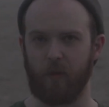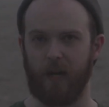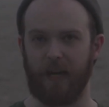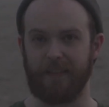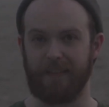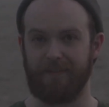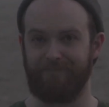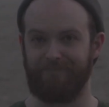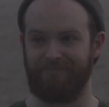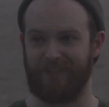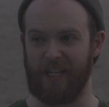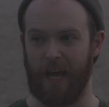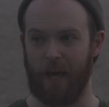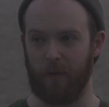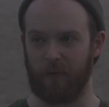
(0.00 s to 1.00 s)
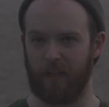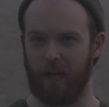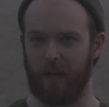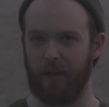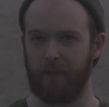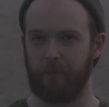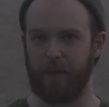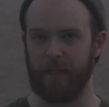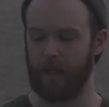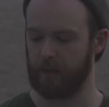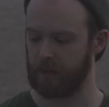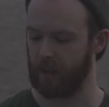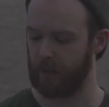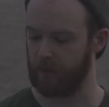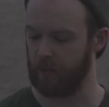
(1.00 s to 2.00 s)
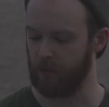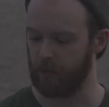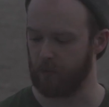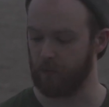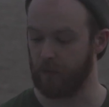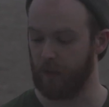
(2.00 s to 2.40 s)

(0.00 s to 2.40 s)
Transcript: I doubt God because I do.